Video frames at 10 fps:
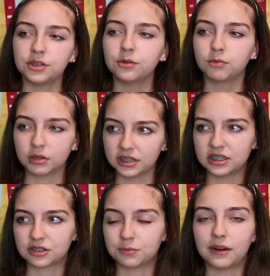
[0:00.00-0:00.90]
do really
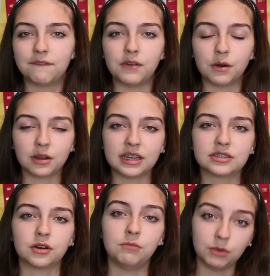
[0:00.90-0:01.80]
just want to focus
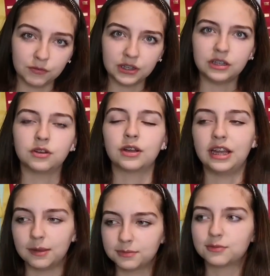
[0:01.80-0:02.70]
on moving your
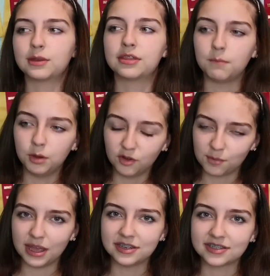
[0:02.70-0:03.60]
hips with the
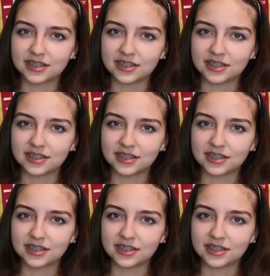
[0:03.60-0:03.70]
movement